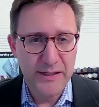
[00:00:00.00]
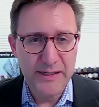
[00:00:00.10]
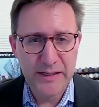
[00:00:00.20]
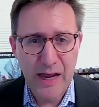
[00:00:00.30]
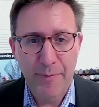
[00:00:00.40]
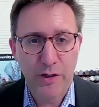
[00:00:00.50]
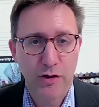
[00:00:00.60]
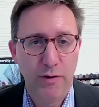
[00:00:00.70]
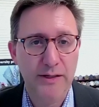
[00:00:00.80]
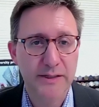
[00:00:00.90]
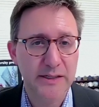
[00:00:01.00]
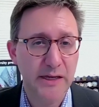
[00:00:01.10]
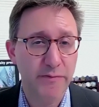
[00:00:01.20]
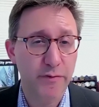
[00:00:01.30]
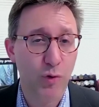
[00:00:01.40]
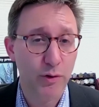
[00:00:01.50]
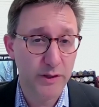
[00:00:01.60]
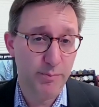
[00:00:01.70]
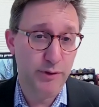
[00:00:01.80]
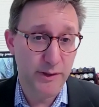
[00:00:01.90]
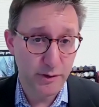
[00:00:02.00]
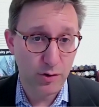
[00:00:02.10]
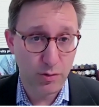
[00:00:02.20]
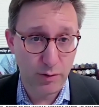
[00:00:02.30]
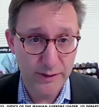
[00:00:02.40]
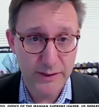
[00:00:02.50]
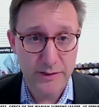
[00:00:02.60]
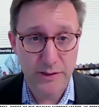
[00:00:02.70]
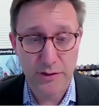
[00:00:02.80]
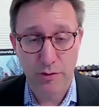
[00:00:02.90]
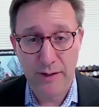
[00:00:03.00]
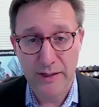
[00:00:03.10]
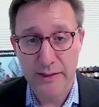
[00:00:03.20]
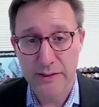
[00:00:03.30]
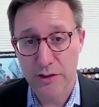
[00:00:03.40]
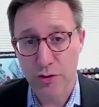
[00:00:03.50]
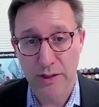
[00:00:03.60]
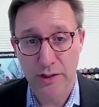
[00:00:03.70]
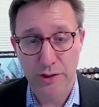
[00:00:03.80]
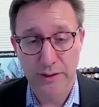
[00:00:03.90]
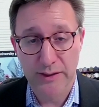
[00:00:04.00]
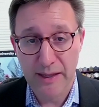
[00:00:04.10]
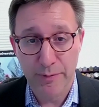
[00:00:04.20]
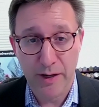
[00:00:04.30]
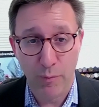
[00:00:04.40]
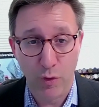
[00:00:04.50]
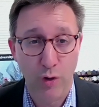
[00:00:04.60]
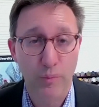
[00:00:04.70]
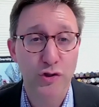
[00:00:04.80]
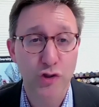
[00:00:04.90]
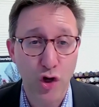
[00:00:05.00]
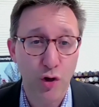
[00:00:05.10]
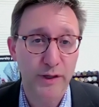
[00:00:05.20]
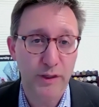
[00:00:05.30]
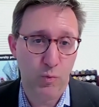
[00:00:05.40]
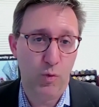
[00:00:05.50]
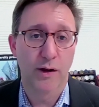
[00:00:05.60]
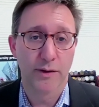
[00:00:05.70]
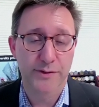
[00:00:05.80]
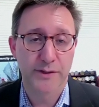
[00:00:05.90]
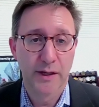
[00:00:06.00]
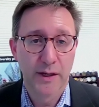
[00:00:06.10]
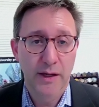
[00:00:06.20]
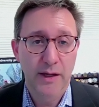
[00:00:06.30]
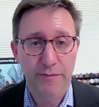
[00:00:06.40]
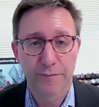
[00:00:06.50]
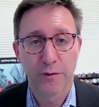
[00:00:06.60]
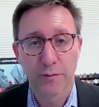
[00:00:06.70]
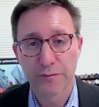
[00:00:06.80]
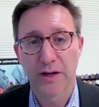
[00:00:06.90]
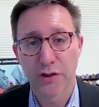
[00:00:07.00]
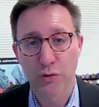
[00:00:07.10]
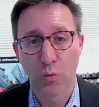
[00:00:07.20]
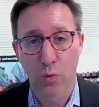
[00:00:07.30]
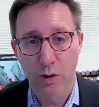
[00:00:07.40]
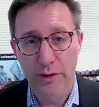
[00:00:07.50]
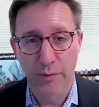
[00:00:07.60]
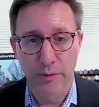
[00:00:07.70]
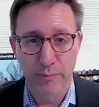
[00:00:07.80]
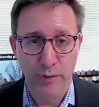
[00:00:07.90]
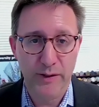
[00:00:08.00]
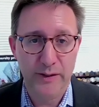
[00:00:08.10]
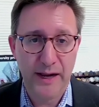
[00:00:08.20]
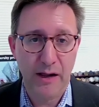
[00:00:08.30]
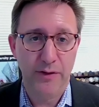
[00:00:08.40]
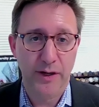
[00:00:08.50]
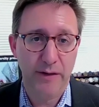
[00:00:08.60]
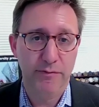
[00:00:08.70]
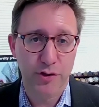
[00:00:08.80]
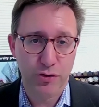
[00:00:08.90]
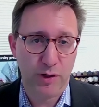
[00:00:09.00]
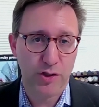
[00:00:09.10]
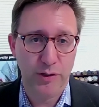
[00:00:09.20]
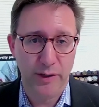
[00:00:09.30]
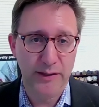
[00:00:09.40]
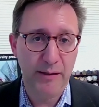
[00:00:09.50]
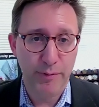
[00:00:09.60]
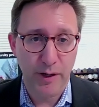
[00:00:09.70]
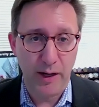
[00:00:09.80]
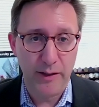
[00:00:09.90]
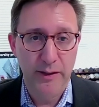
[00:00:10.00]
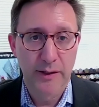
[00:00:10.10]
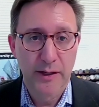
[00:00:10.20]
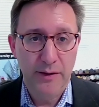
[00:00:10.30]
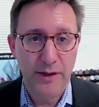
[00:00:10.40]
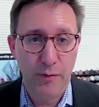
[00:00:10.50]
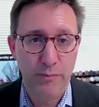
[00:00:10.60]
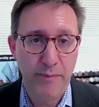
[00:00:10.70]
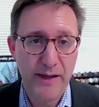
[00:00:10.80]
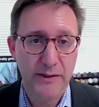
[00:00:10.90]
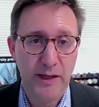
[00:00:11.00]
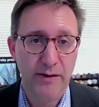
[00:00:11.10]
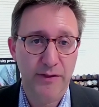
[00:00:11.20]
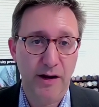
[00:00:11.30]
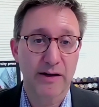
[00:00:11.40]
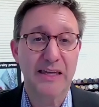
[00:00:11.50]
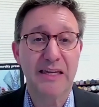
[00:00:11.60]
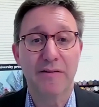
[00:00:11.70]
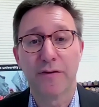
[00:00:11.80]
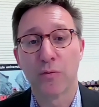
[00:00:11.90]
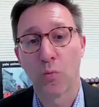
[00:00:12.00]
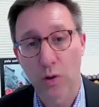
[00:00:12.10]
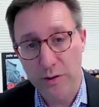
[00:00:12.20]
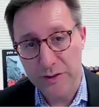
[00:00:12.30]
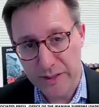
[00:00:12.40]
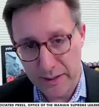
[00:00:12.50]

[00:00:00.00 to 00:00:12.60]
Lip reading: the economic crisis, even more than the political crisis, has created a situation in Lebanon where almost nobody wants a full-fledged war that would bring down the kind of destruction on Lebanon that would make life there even worse